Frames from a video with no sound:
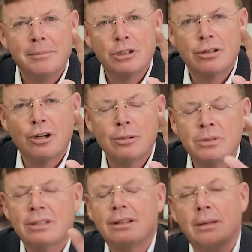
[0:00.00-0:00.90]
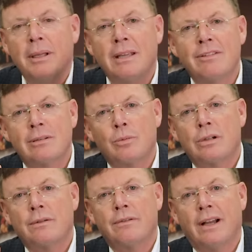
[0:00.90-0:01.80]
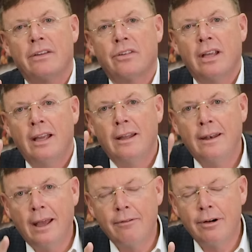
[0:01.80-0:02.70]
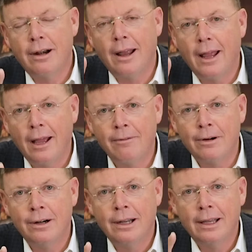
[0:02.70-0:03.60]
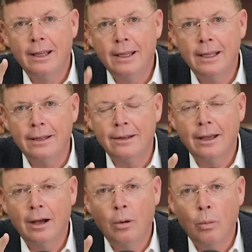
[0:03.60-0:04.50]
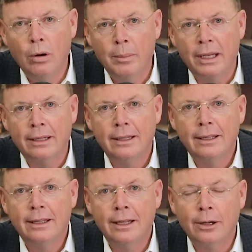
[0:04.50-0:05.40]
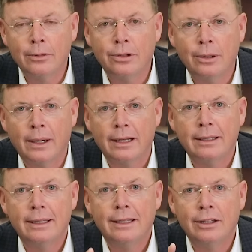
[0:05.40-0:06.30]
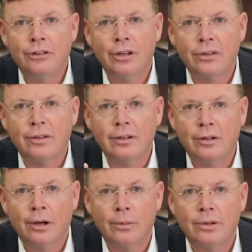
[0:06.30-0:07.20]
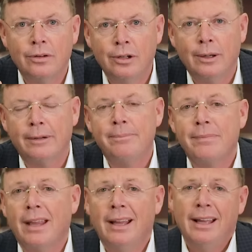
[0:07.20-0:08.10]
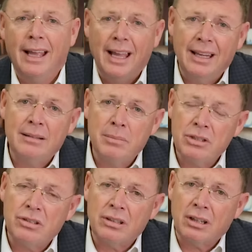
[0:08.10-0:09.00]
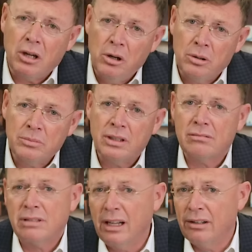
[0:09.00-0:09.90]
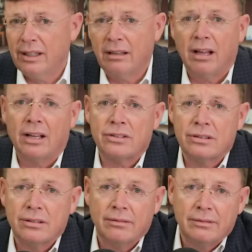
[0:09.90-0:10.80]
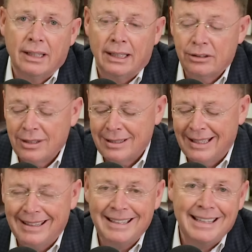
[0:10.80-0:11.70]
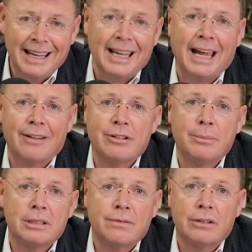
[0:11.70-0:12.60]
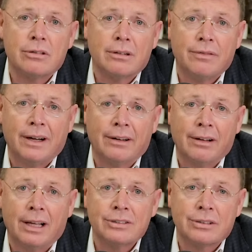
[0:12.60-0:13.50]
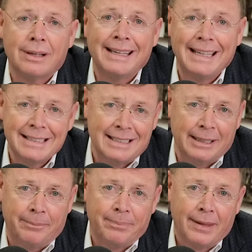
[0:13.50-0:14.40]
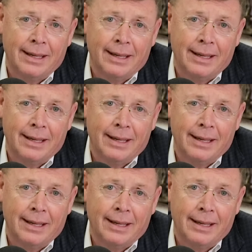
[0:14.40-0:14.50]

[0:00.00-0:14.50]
Mr. Combs, let me give you some word of advice. Never, ever hit a woman. You don't do it. You just don't do it. And Mr. Combs settled a lawsuit just the day after Ms. Ventura filed a lawsuit against him.